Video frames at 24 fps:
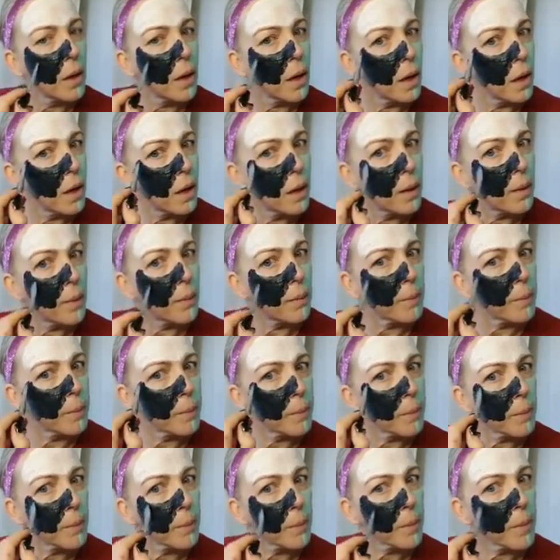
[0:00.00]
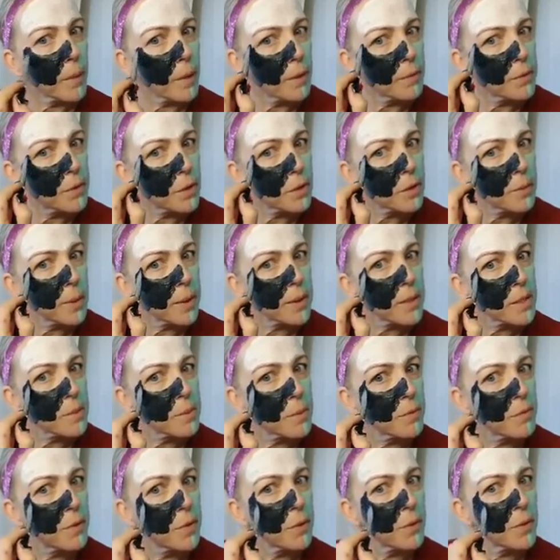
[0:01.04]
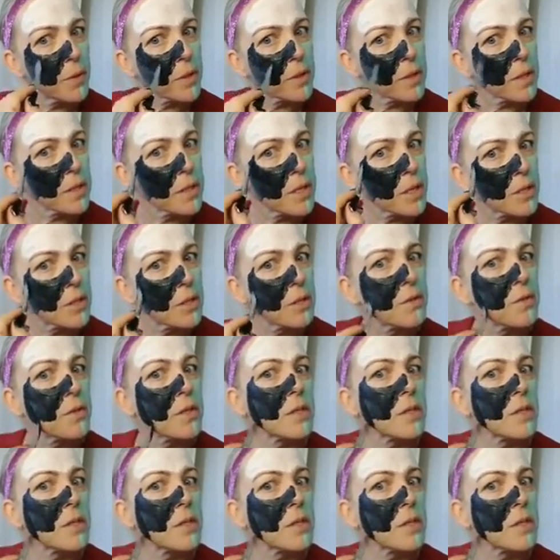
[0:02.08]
I've talked about this before with your digestive